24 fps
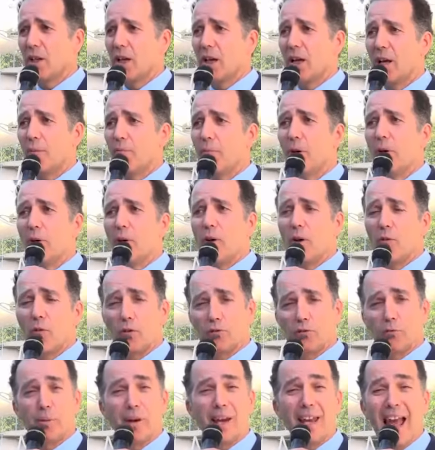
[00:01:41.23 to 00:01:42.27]

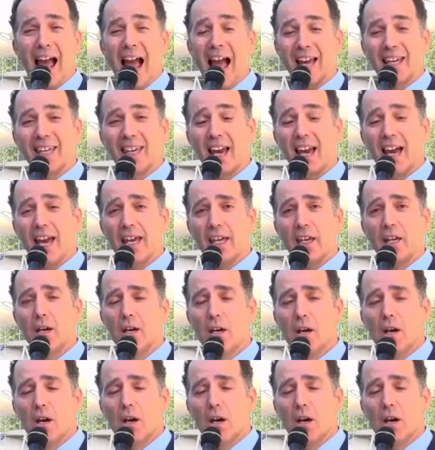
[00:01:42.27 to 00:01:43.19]
of PRK